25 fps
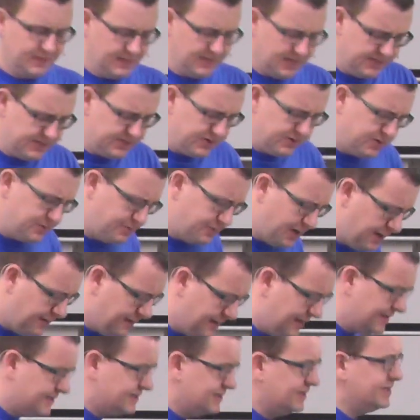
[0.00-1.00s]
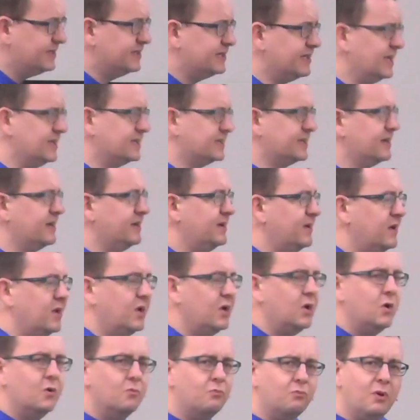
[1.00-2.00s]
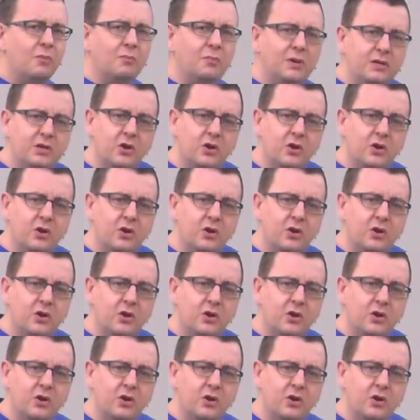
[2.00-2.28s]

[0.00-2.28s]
And the Bible actually says that when we